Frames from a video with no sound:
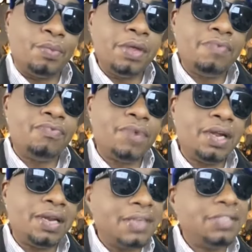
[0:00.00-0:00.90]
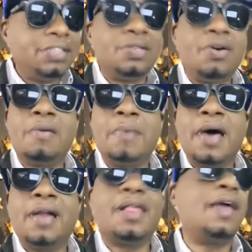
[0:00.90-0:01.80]
we now that she's talking
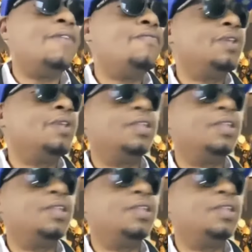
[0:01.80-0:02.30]
about it, like, it